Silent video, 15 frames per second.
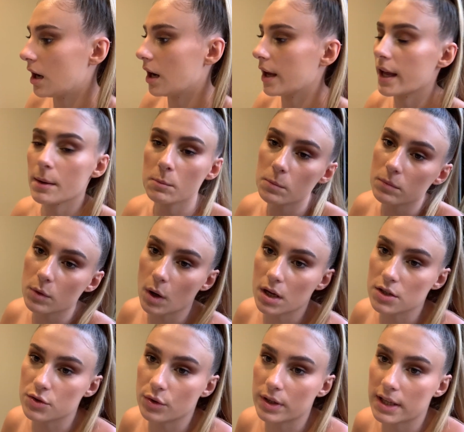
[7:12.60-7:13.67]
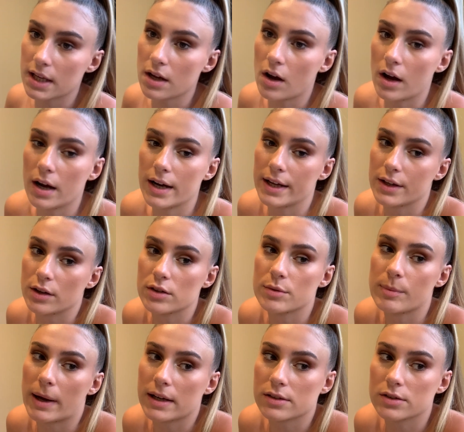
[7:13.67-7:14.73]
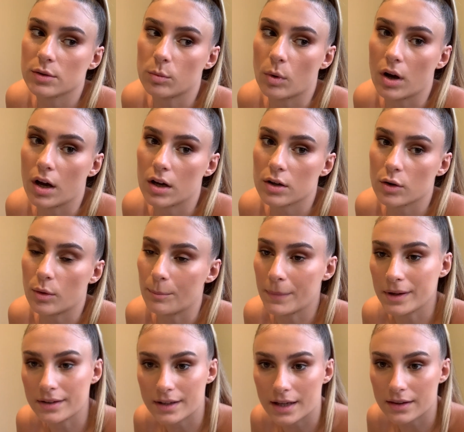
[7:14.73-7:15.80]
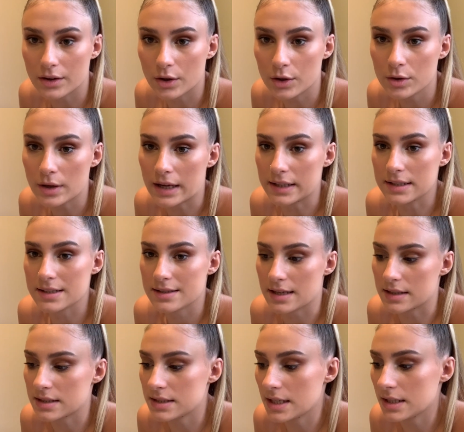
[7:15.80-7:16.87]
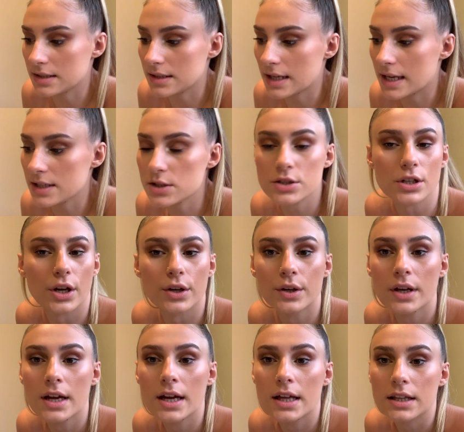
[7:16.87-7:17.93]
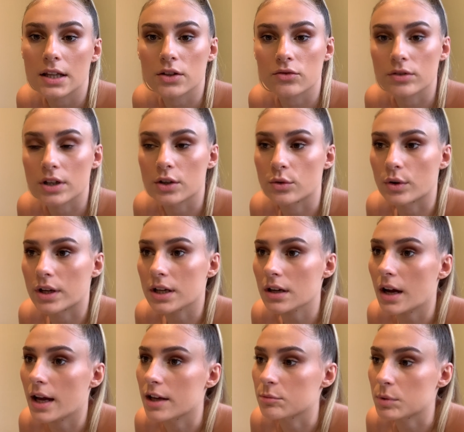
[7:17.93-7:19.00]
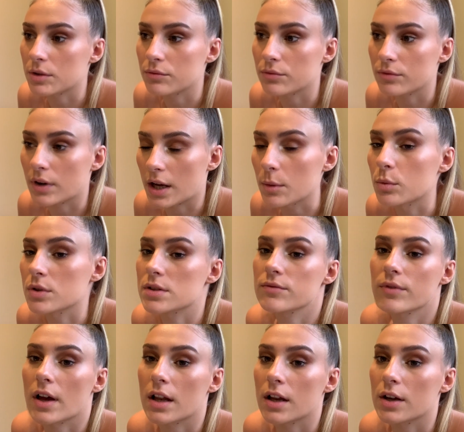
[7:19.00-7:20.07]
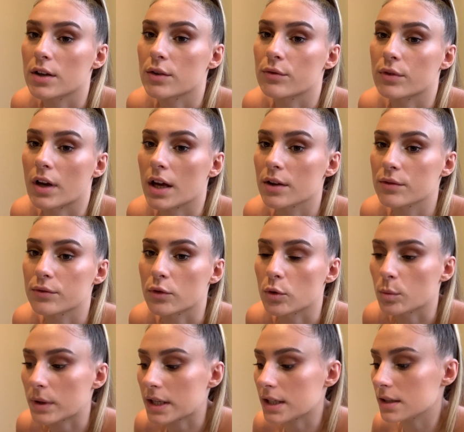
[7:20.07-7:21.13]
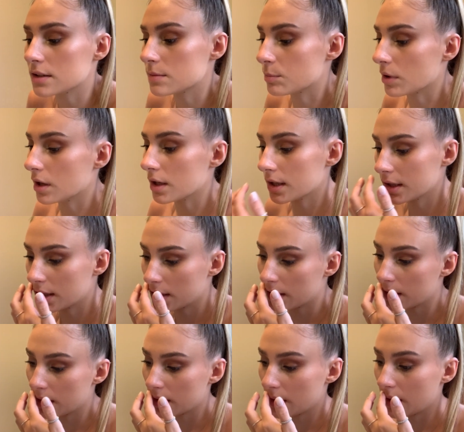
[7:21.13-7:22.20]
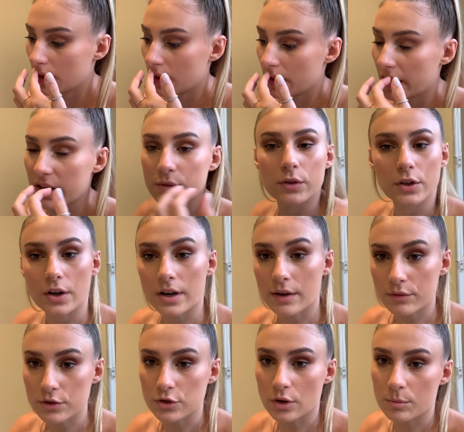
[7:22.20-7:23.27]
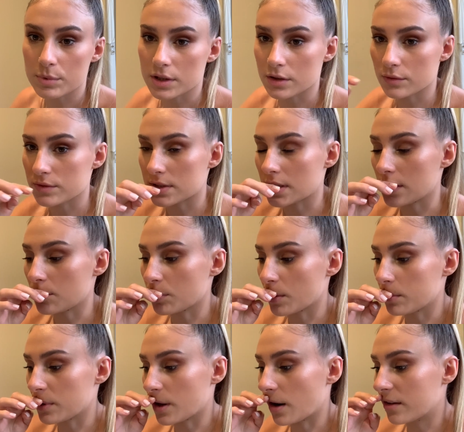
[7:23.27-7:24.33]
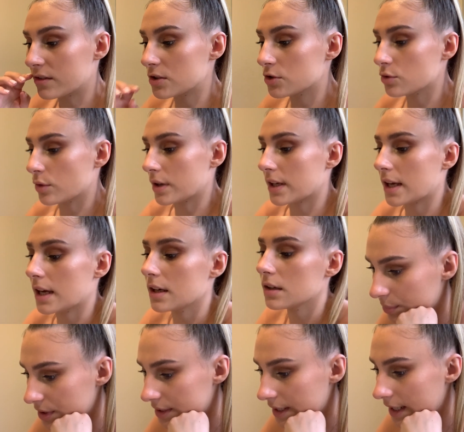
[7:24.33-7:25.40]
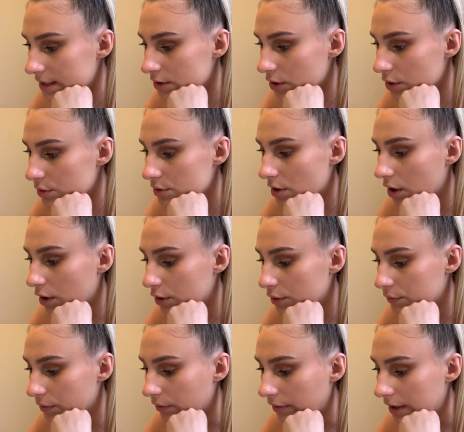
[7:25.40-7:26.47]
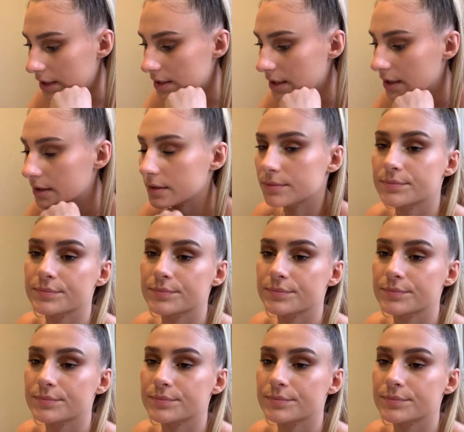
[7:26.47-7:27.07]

I am quite enjoying it. I go back to work on Monday though, and it's Saturday today, so that's really annoying. I was furloughed for like 4 weeks, but if you don't have a job, then obviously you probably are enjoying it. Potatoes are overrated.